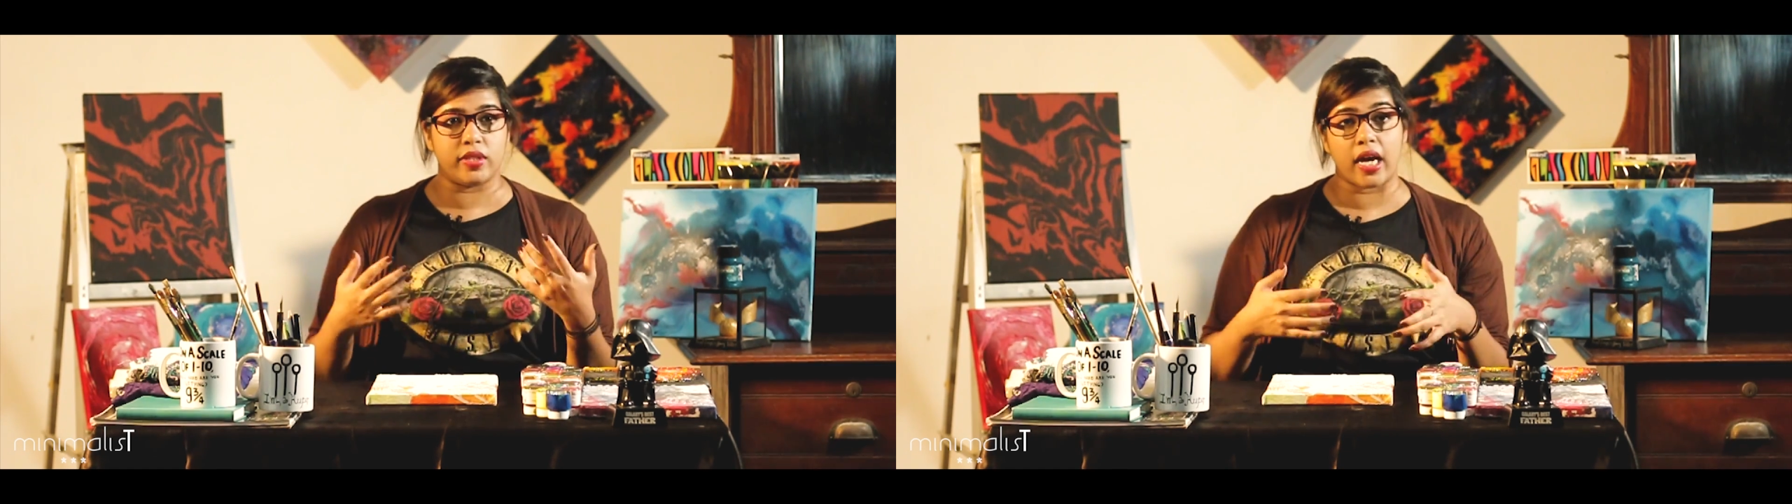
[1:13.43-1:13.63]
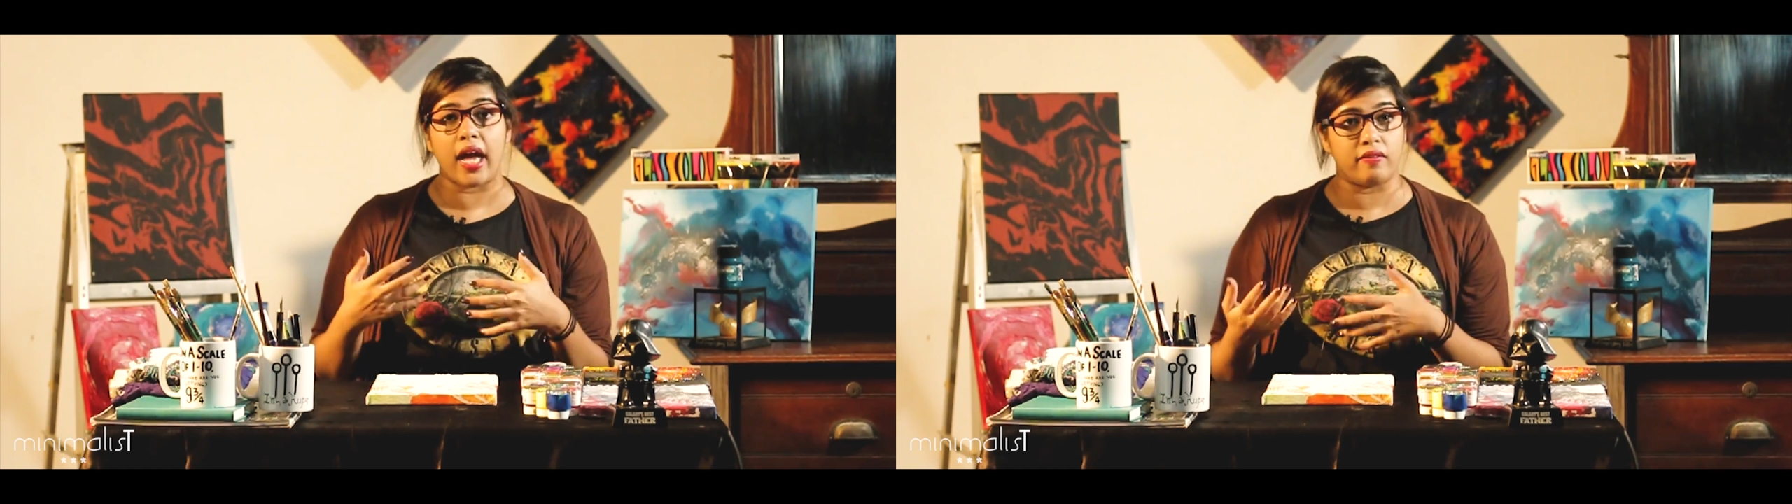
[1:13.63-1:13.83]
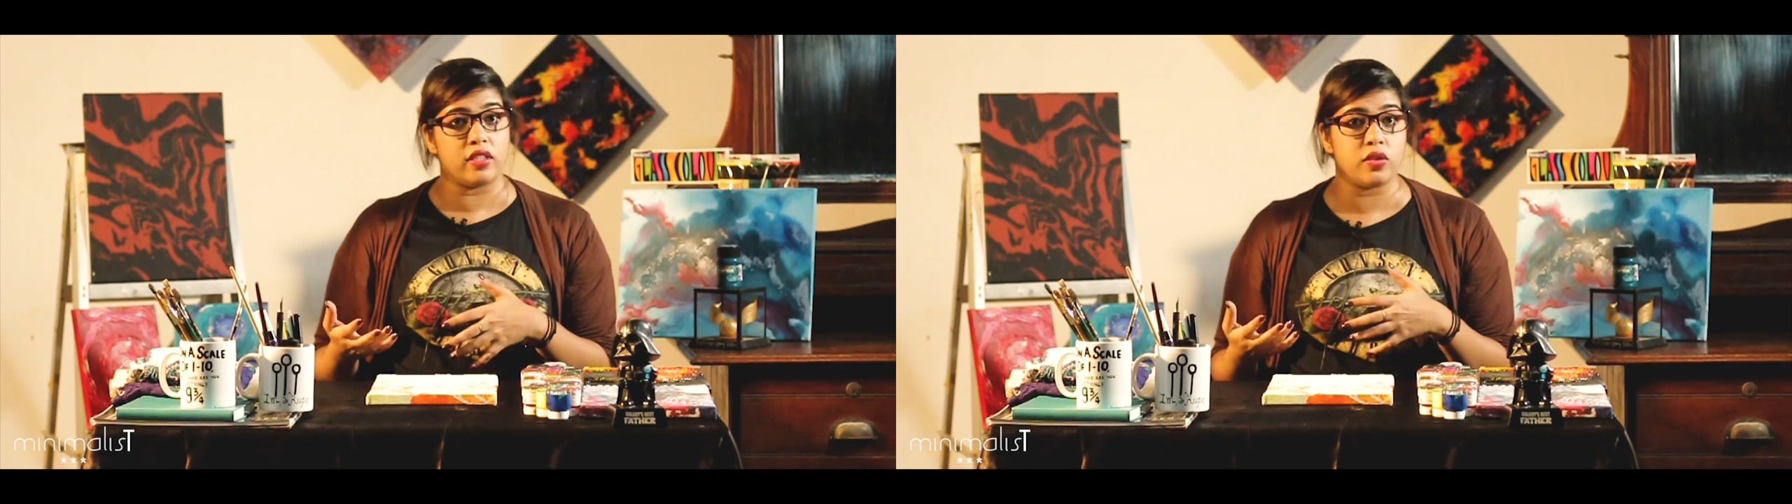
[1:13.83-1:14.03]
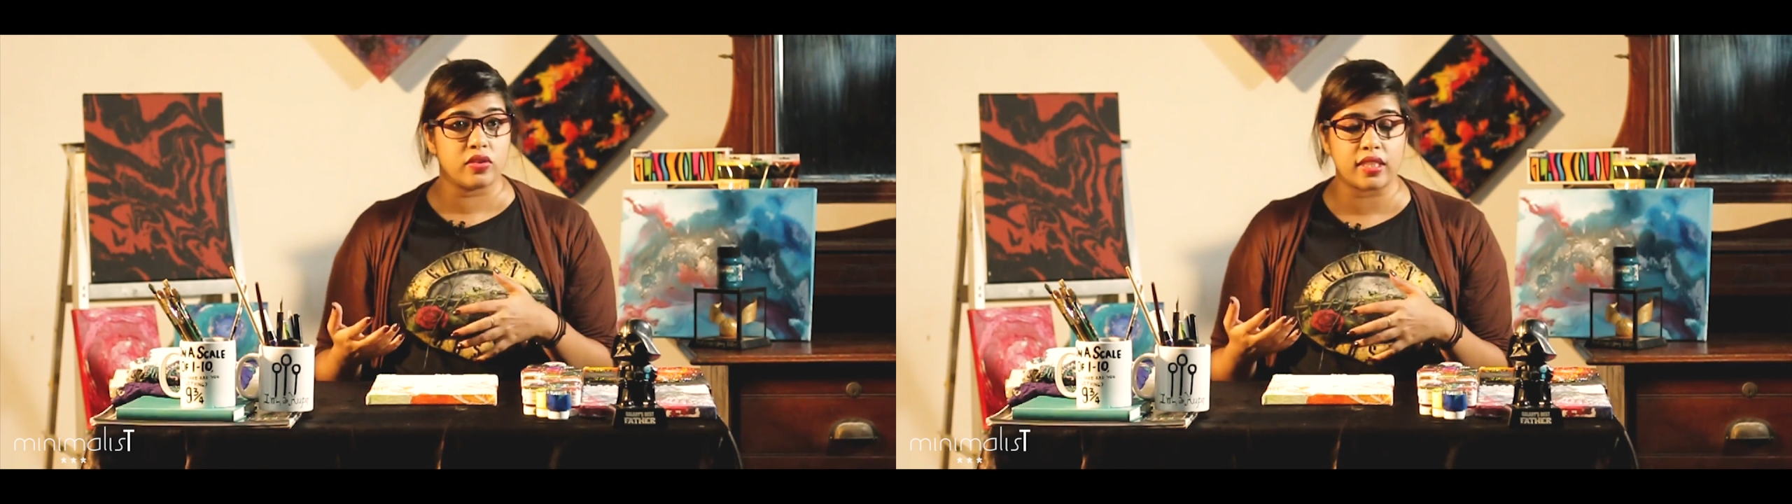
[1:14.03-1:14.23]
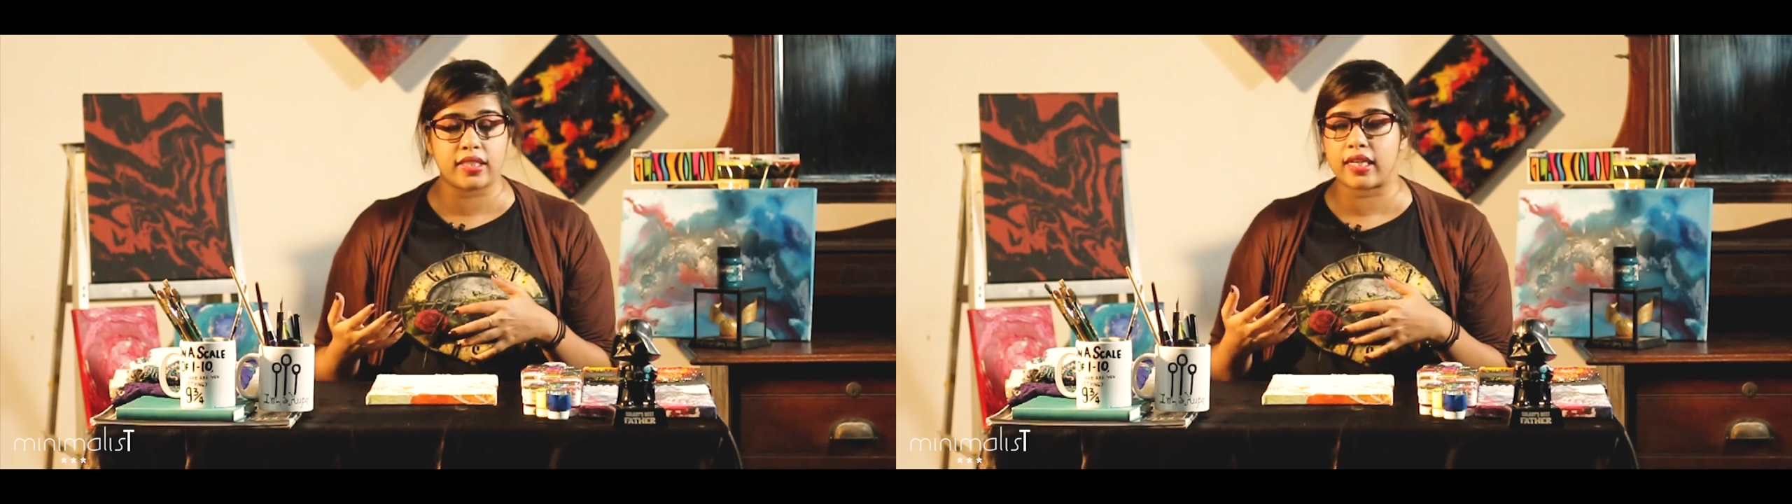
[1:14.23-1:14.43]
I haven't
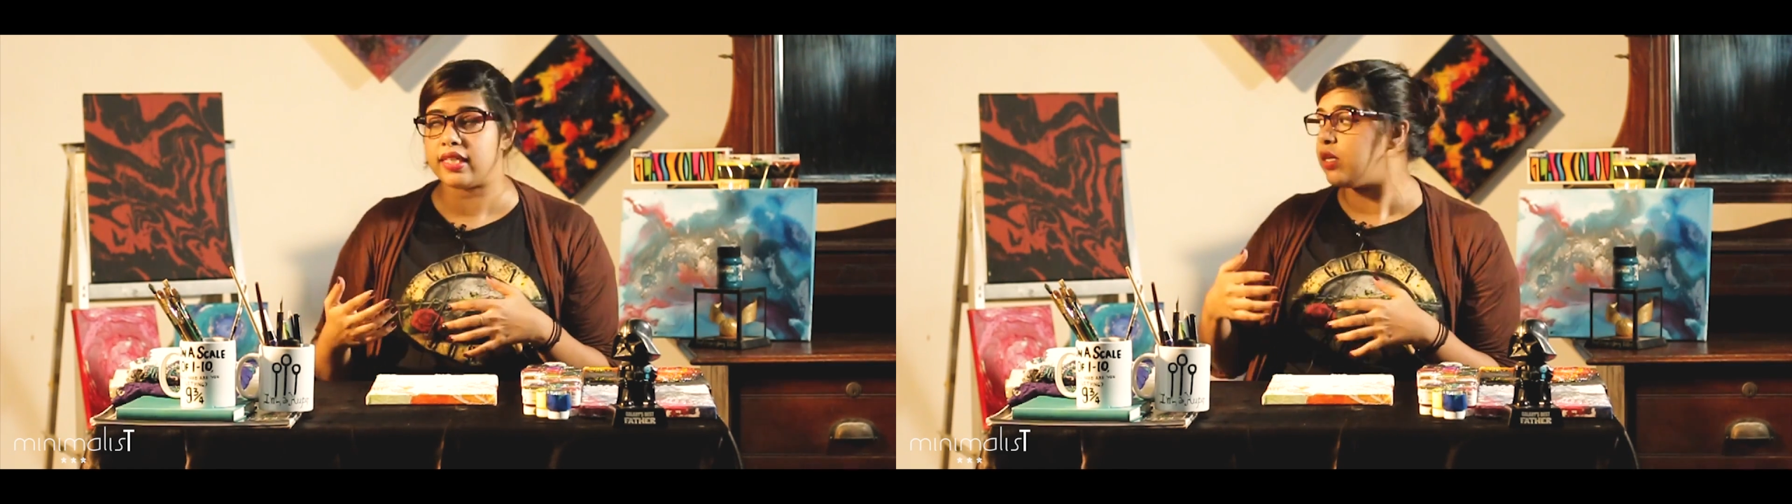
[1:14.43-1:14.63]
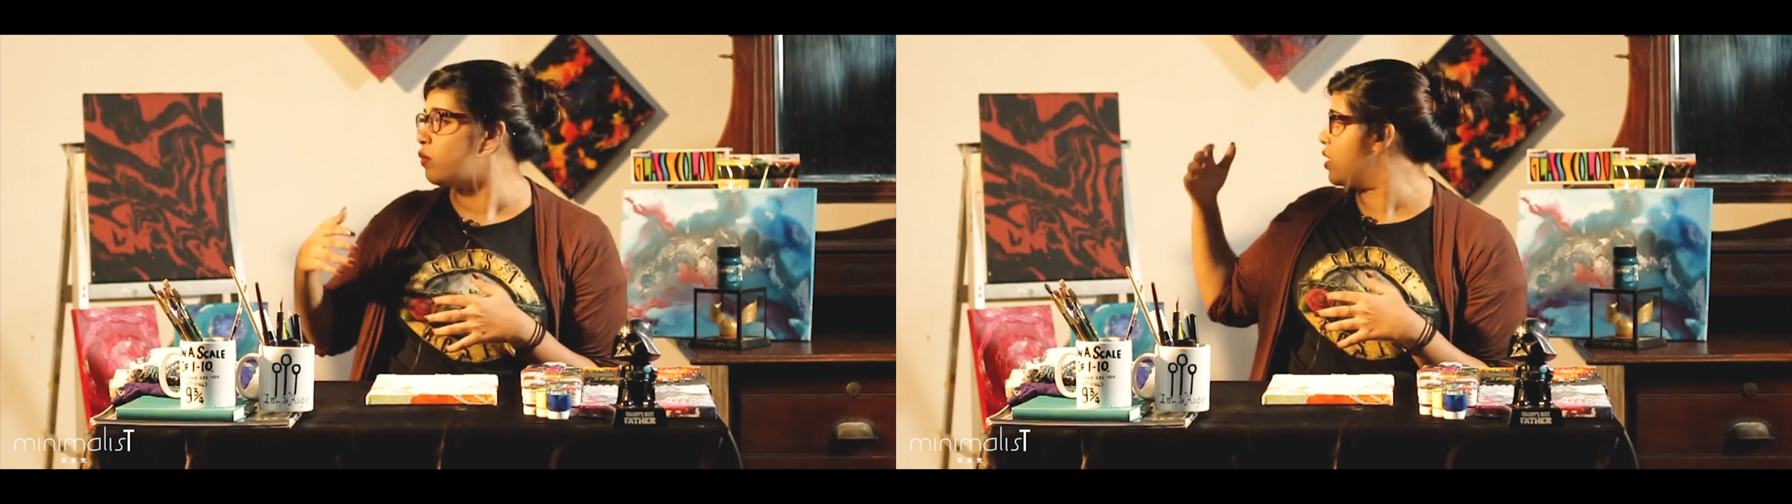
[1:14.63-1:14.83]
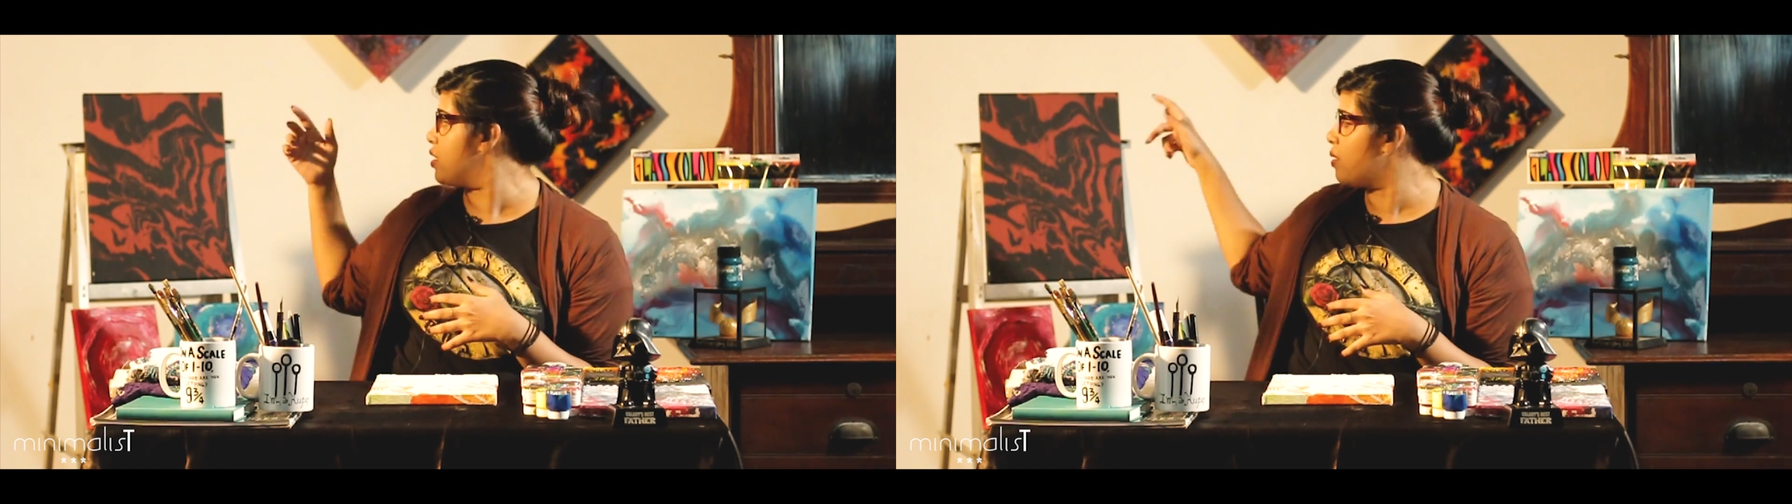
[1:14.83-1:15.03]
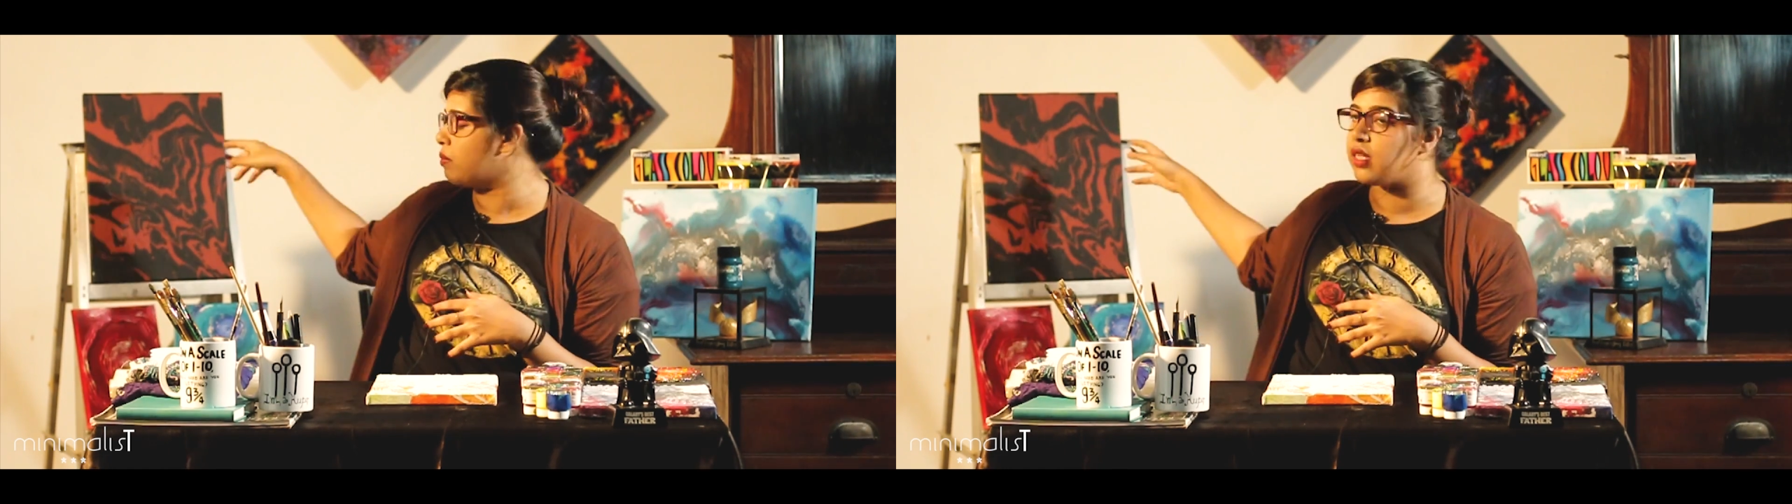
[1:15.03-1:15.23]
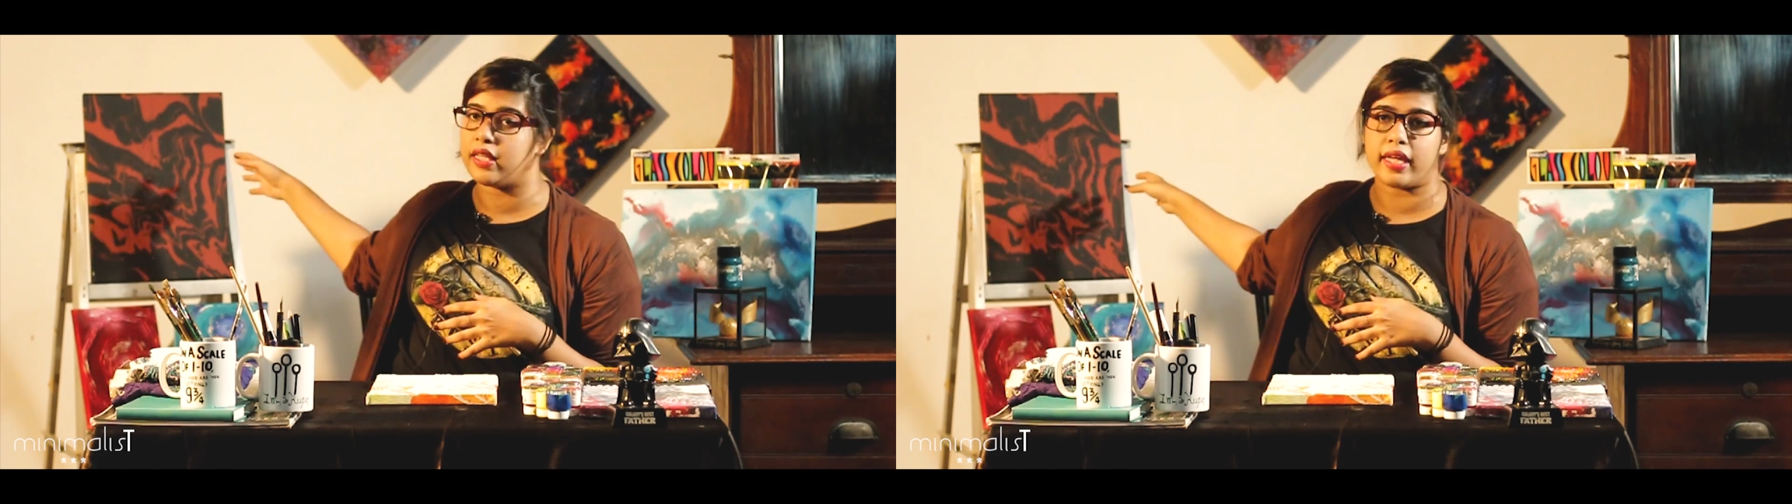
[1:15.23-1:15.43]
used the technique, which is
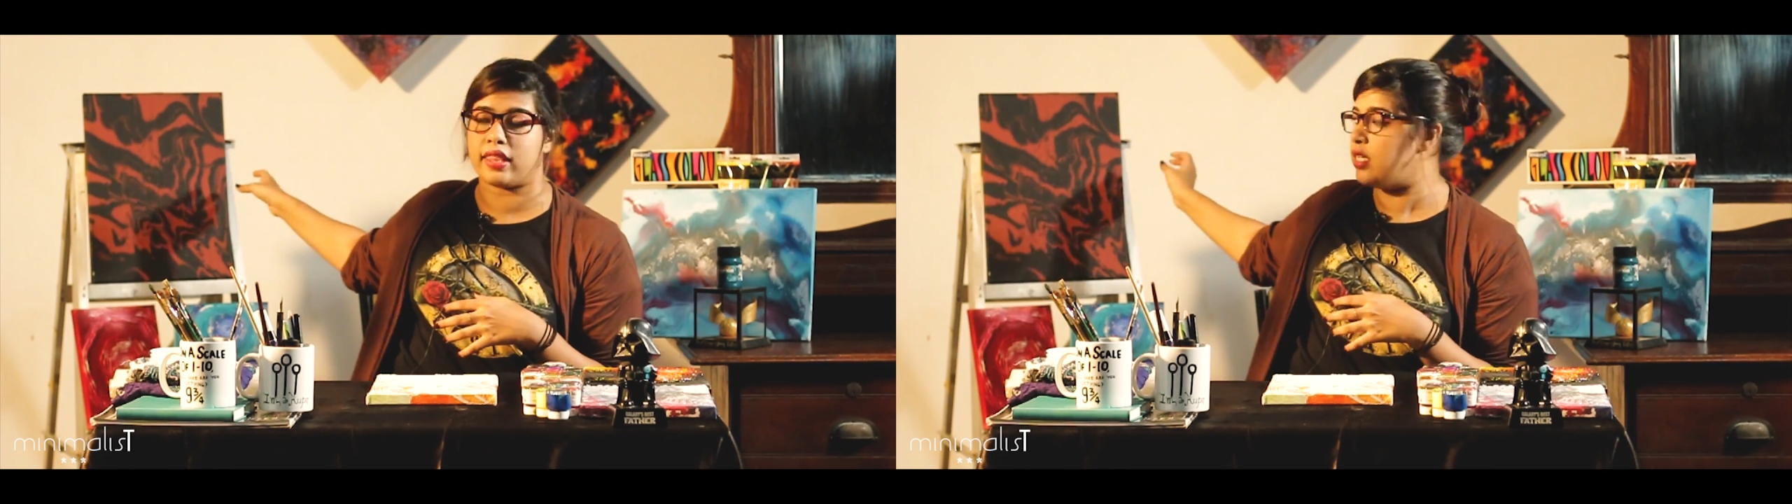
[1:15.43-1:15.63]
something like